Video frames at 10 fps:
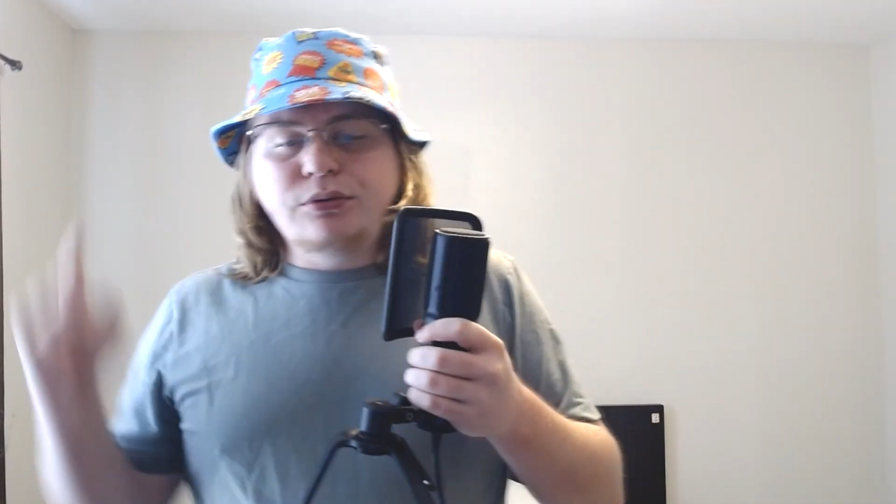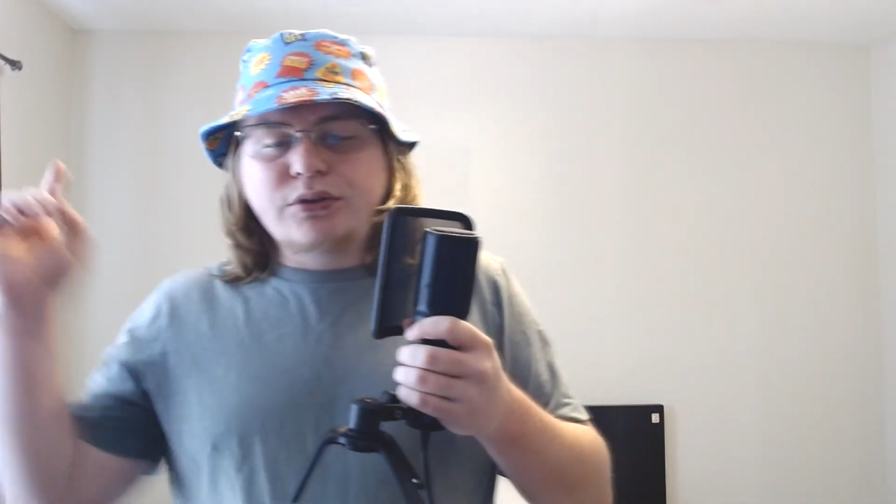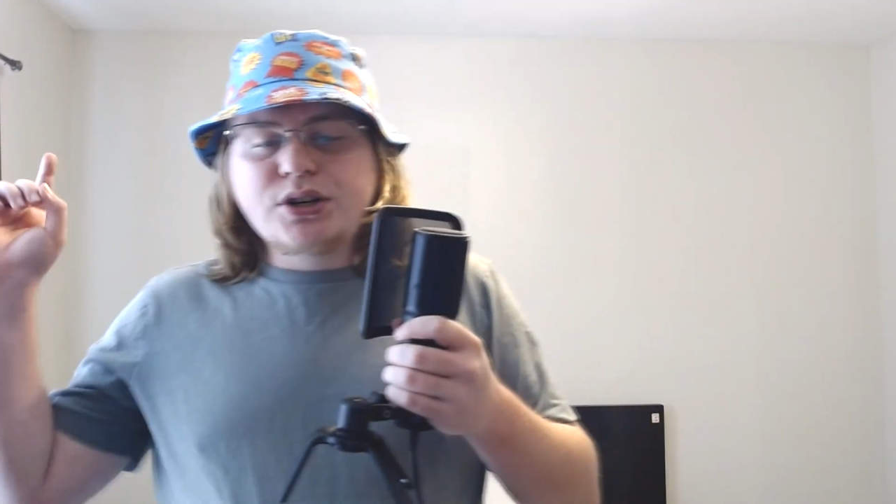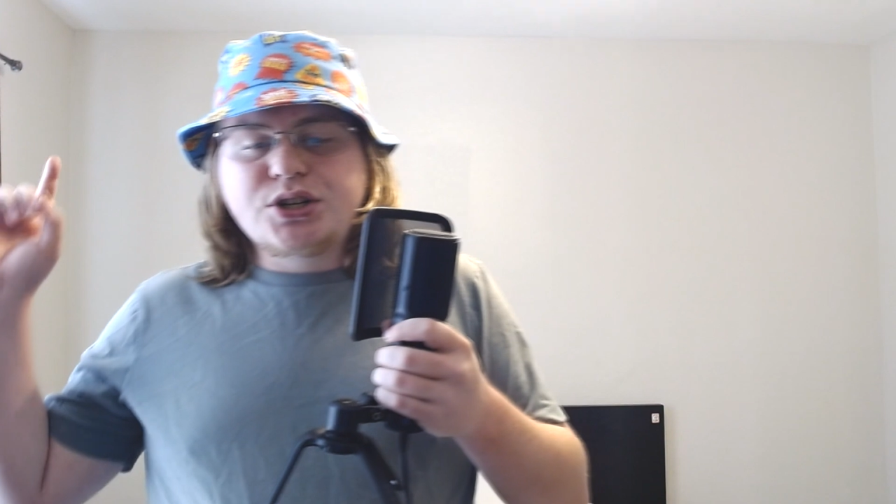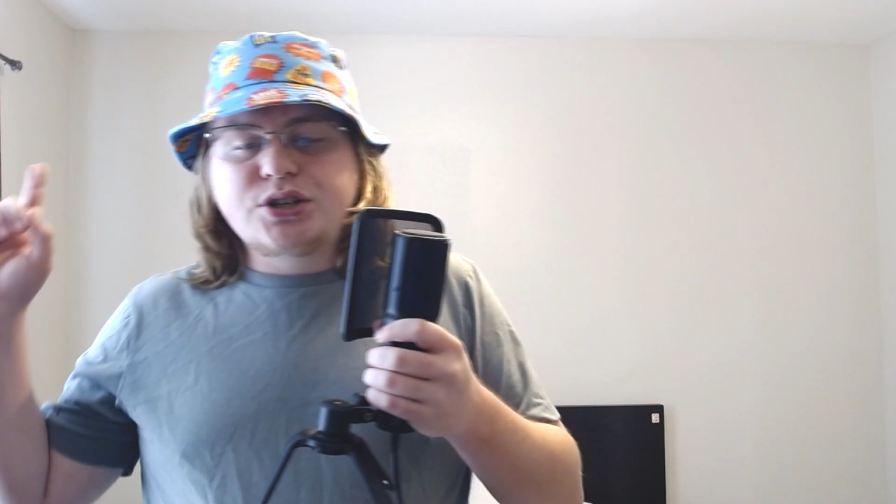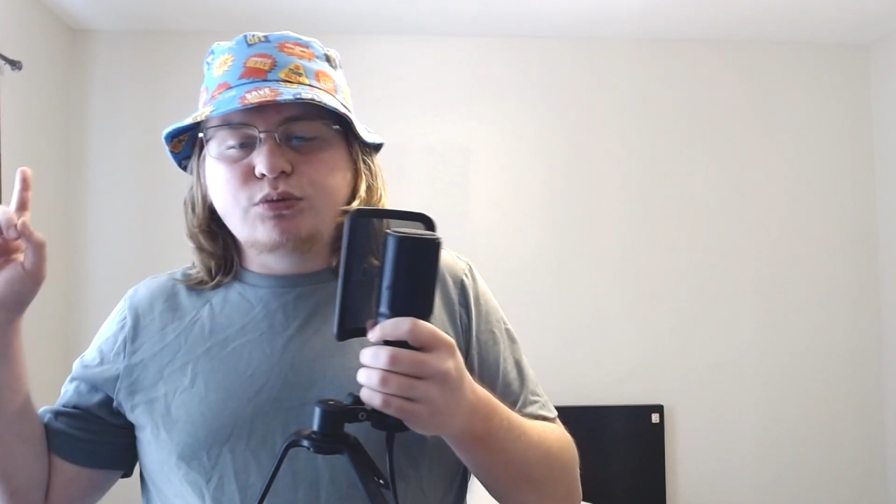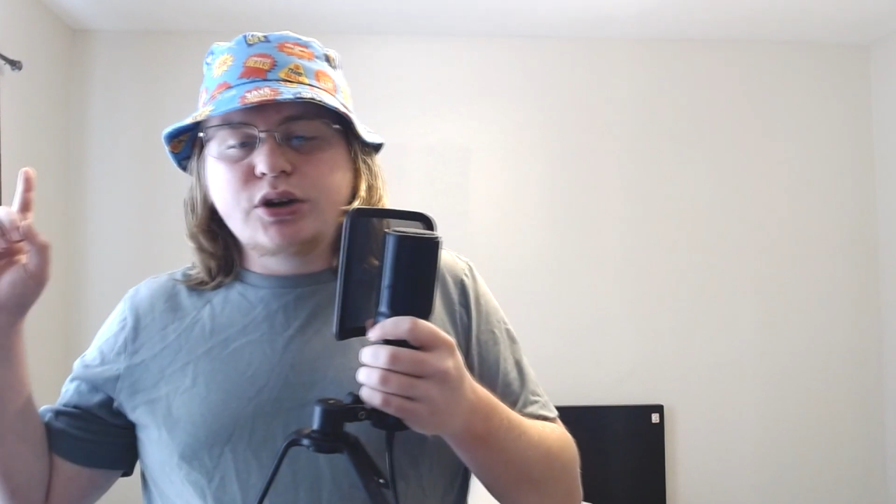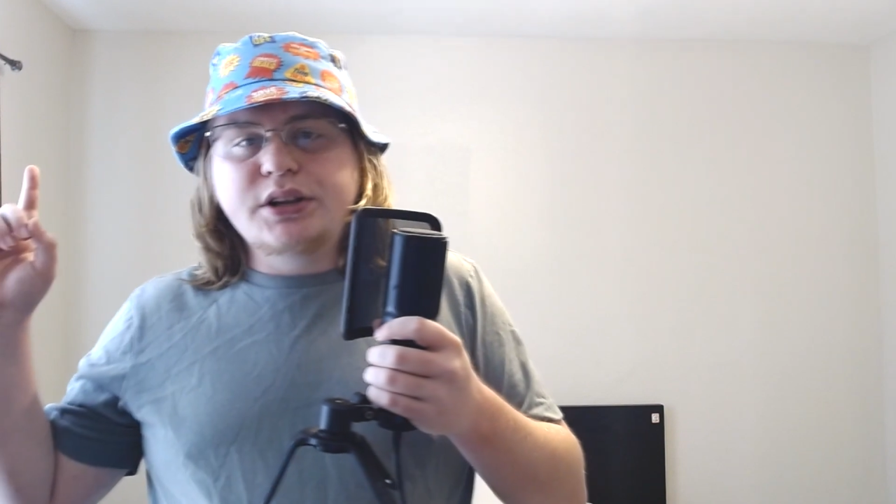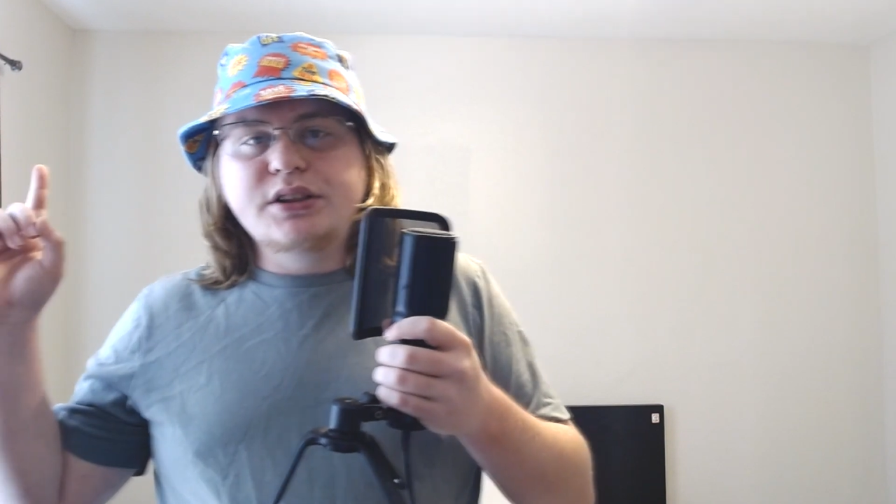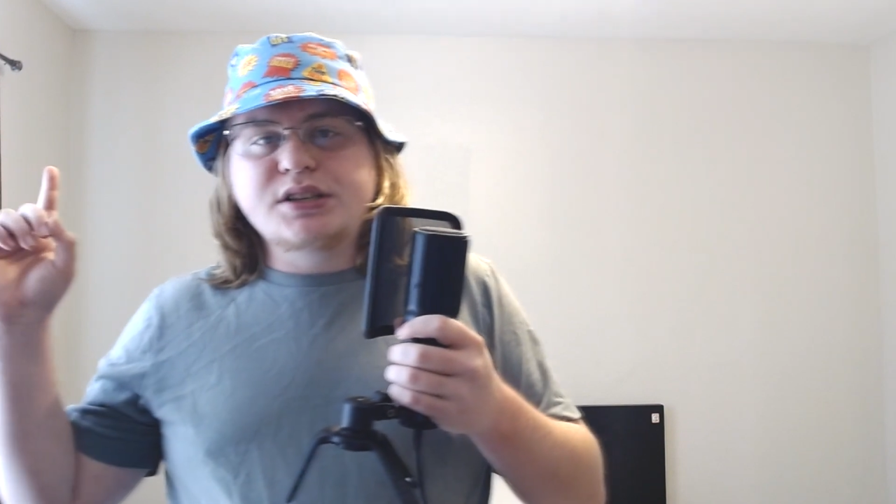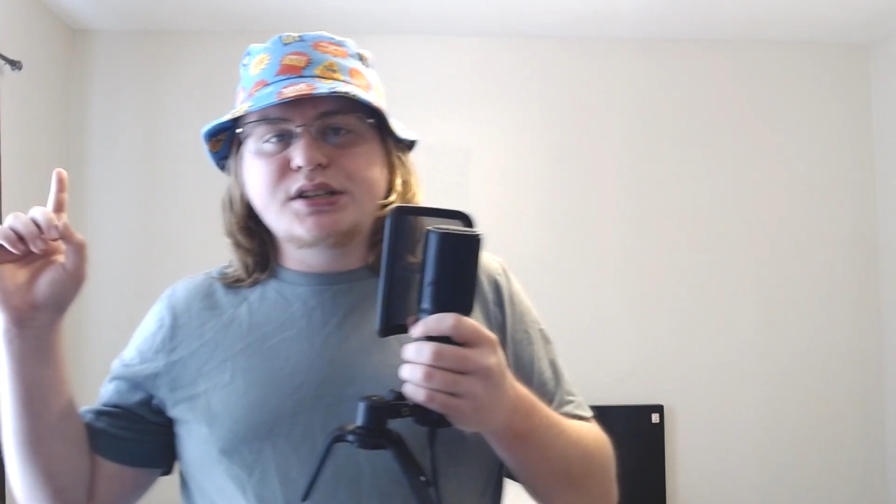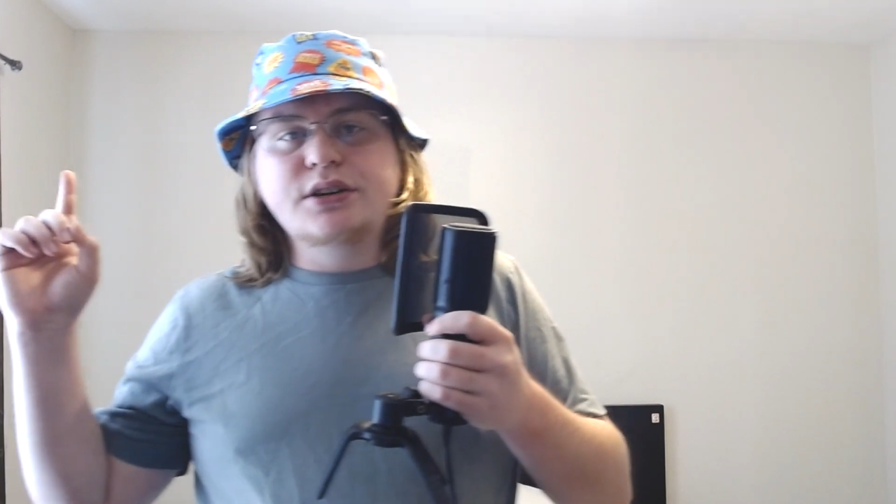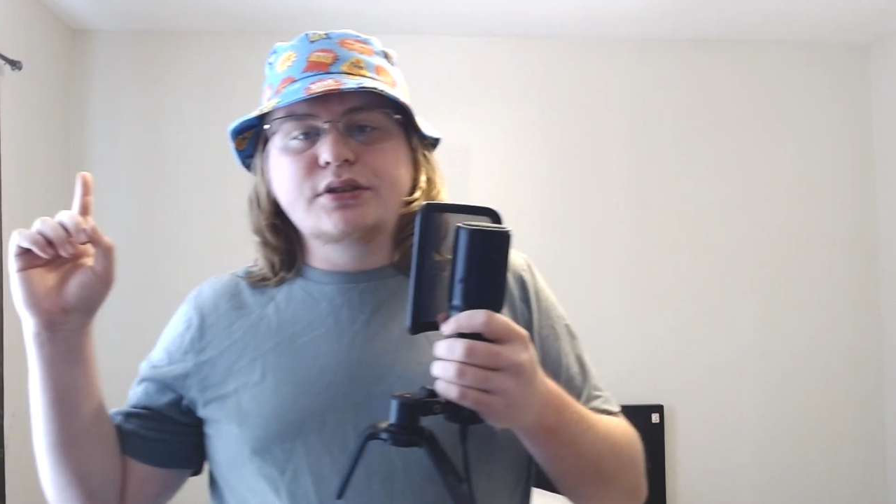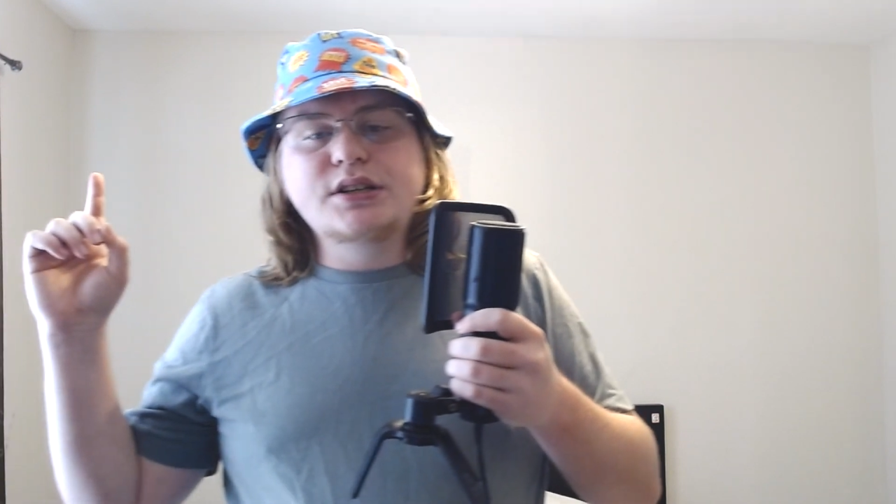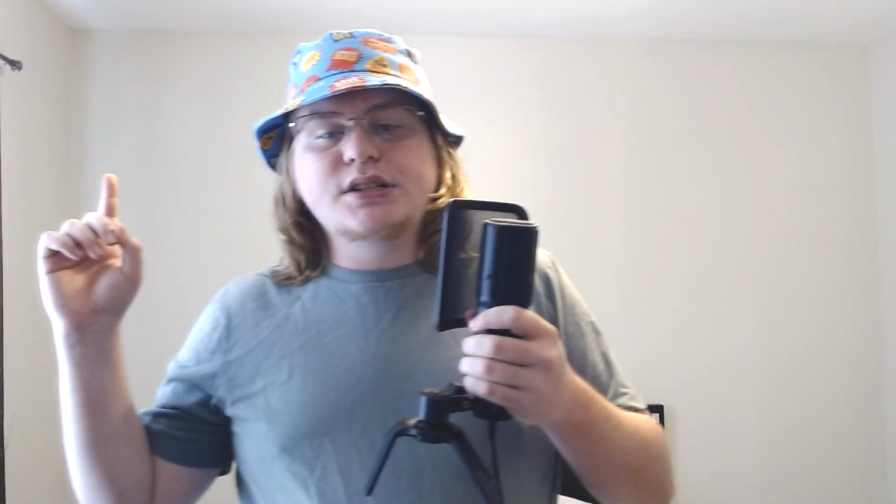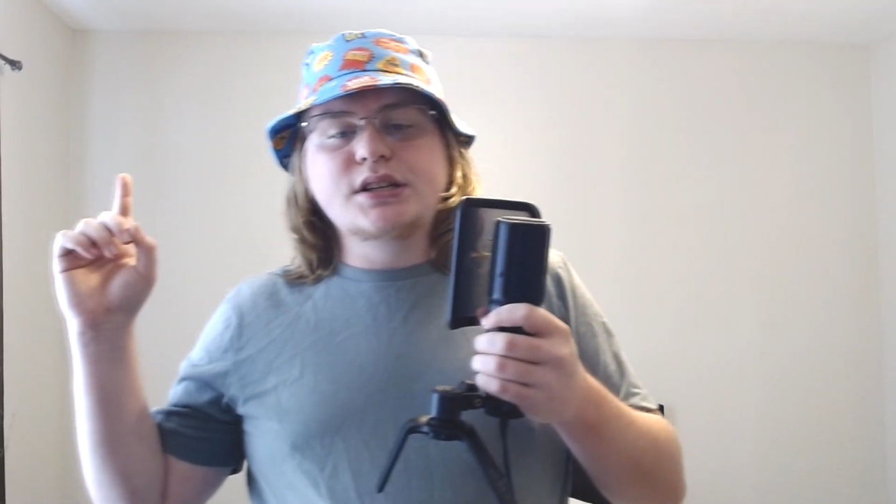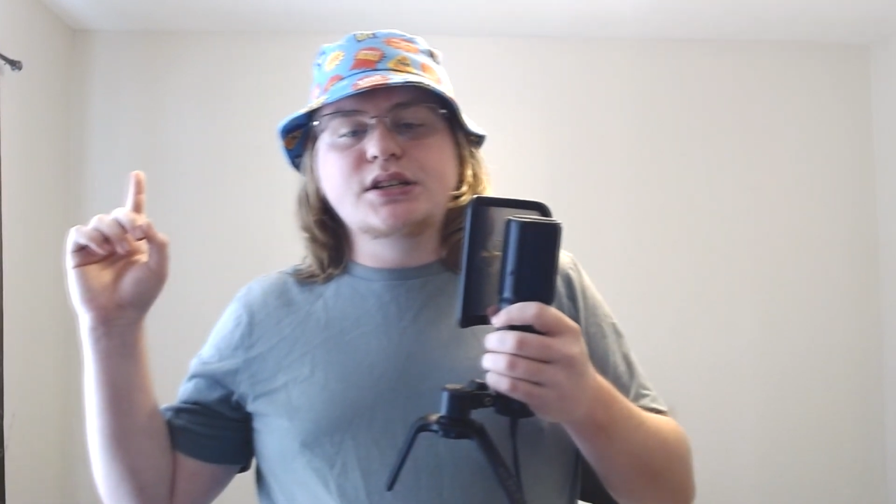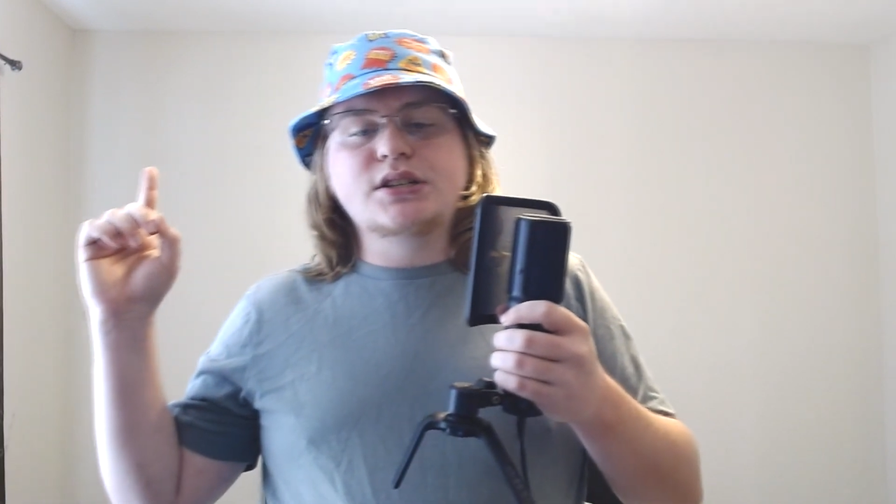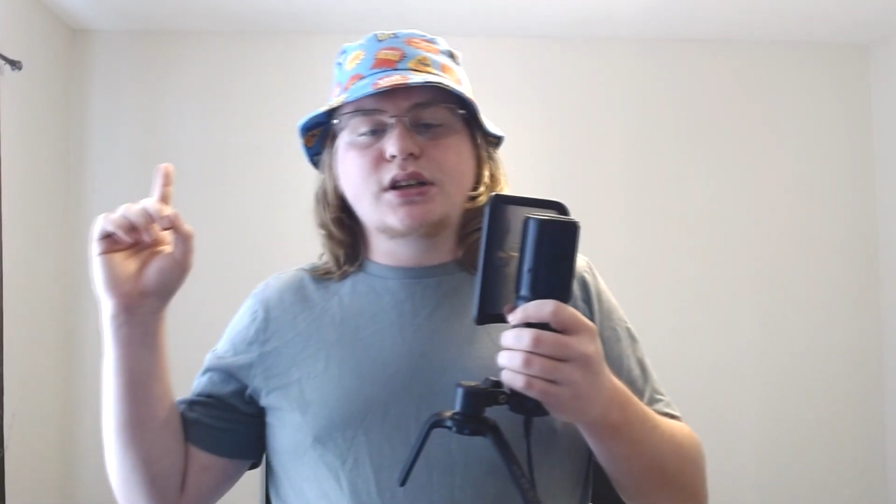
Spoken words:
The first one in the series is